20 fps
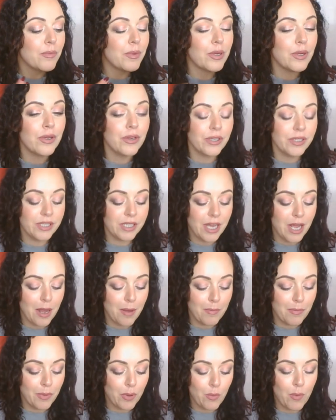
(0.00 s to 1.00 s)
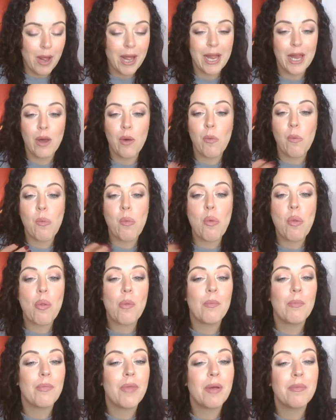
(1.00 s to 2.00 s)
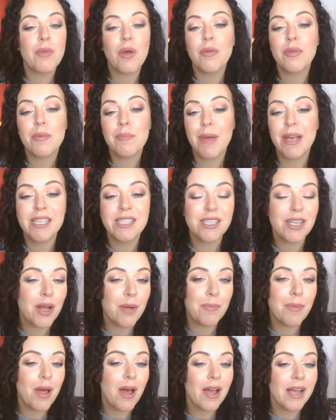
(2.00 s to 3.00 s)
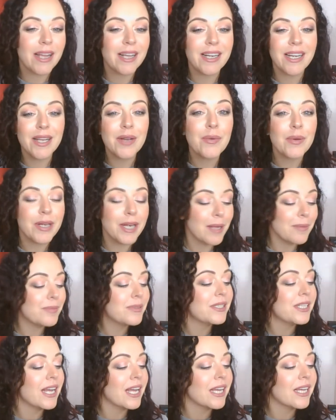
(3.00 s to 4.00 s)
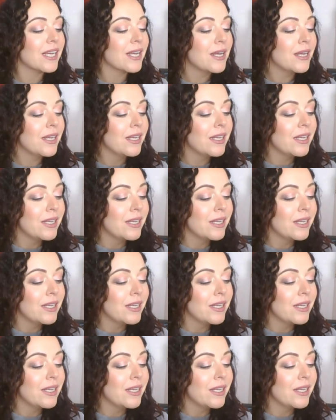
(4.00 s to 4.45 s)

because the way I'm not the best at applying liquid lipstick,